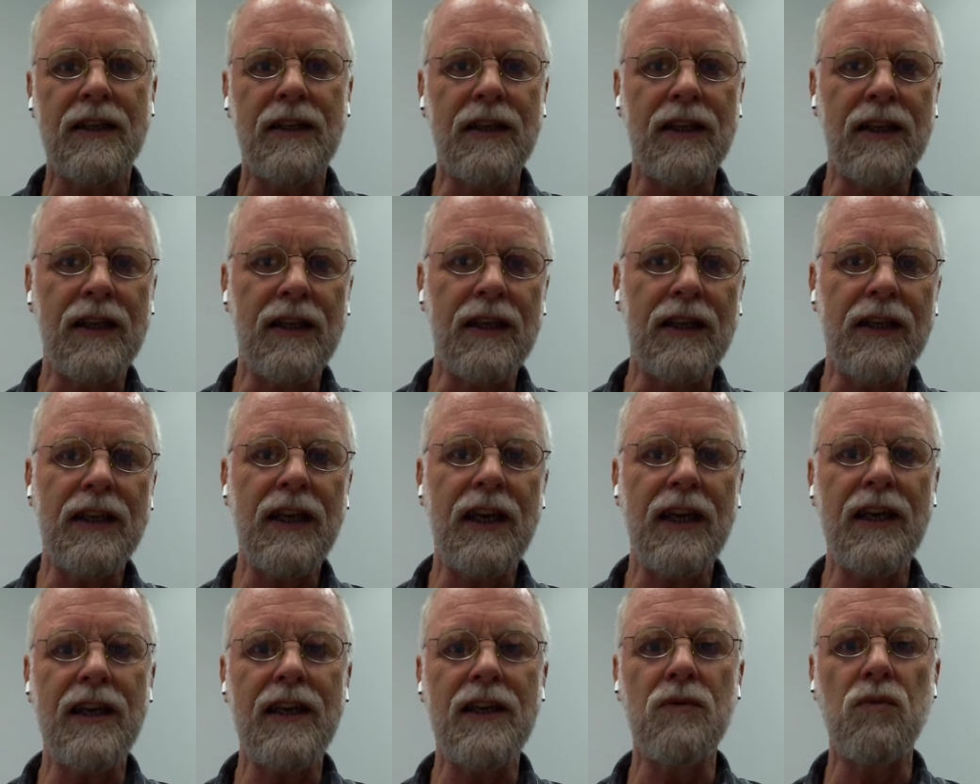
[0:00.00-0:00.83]
the
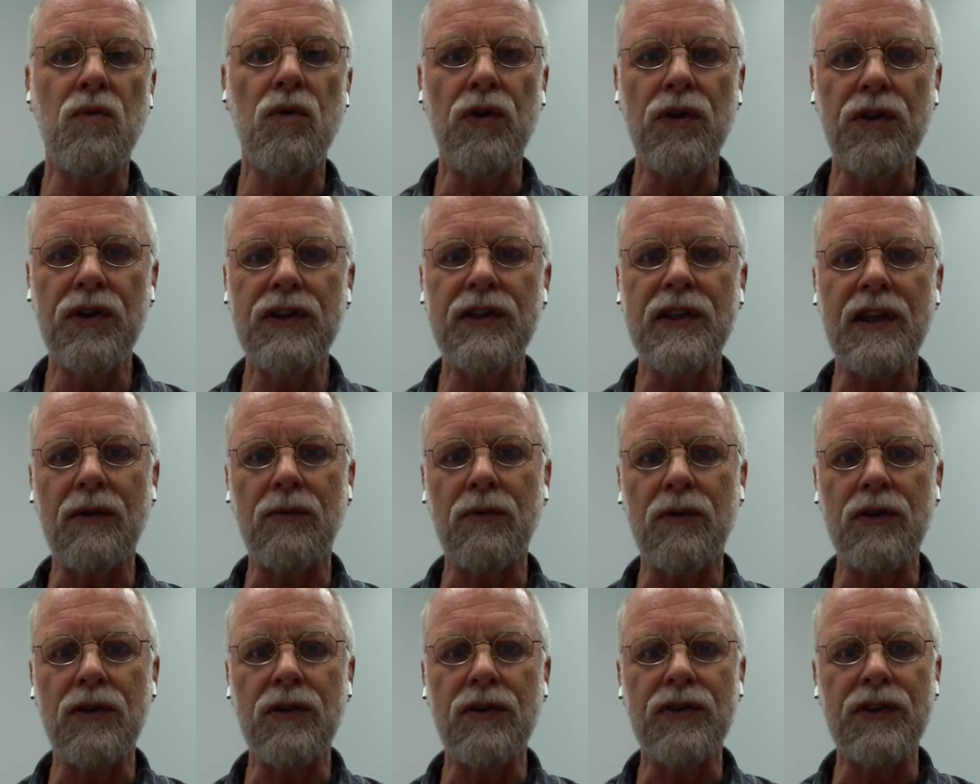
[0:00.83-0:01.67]
keywords that
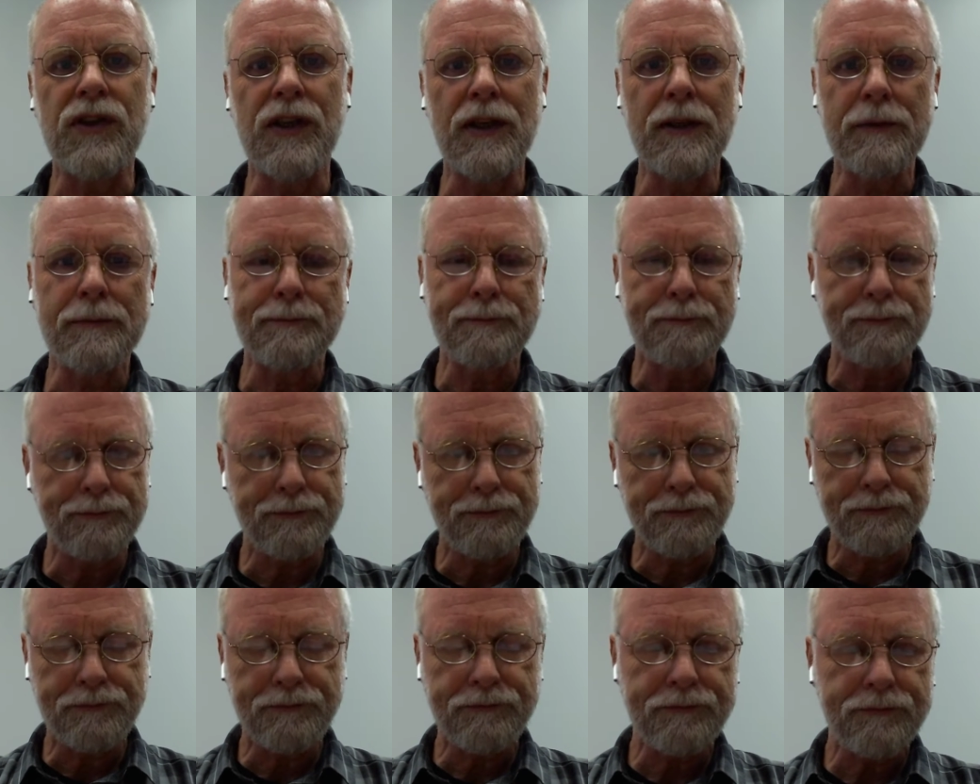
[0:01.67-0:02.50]
we're using,
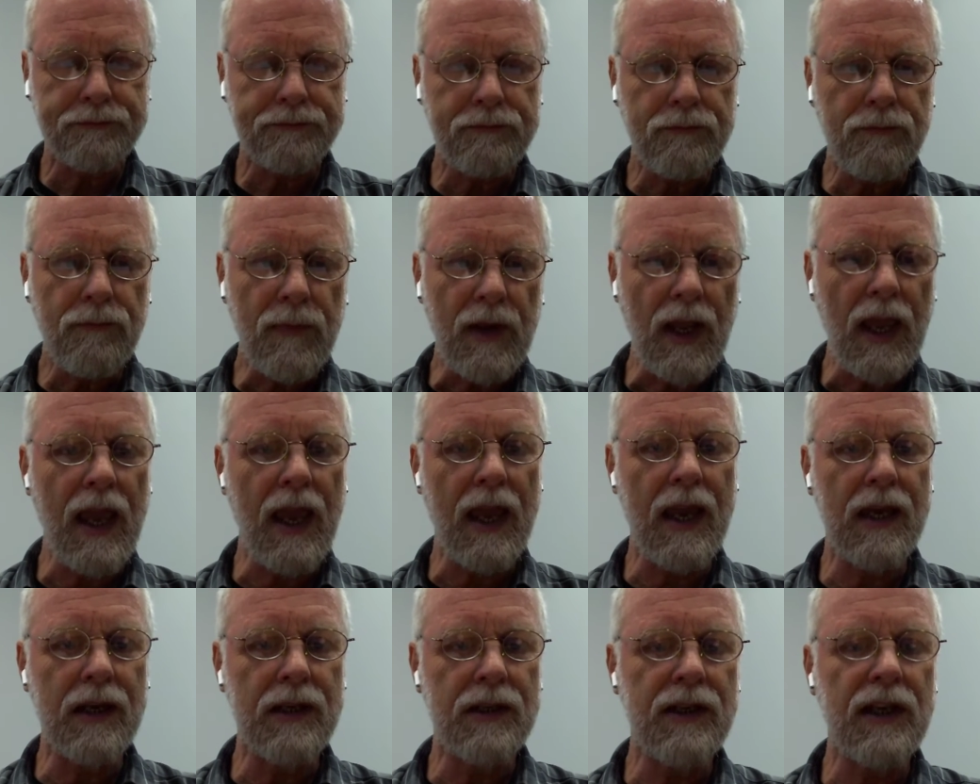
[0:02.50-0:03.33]

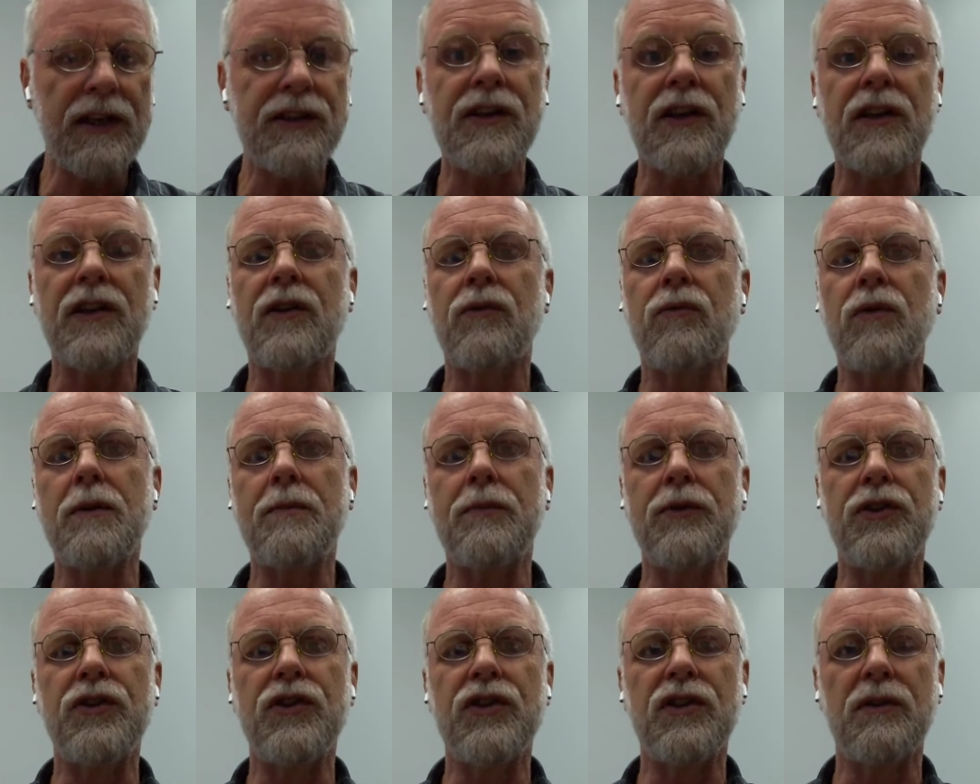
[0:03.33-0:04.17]
and does it in a
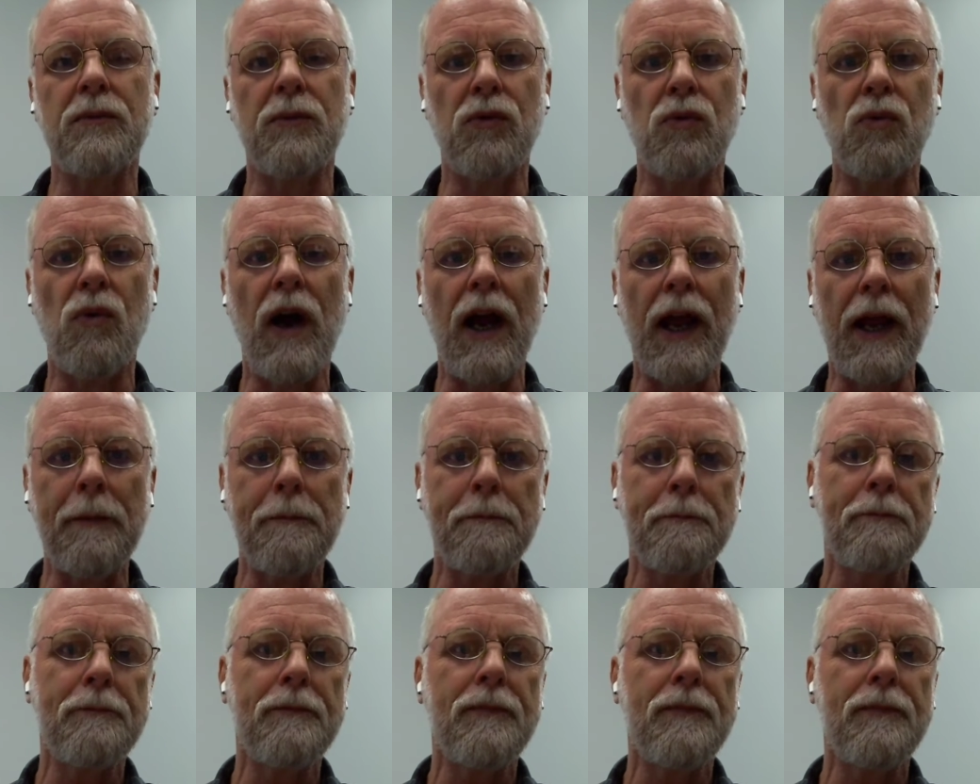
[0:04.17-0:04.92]
reproducible way.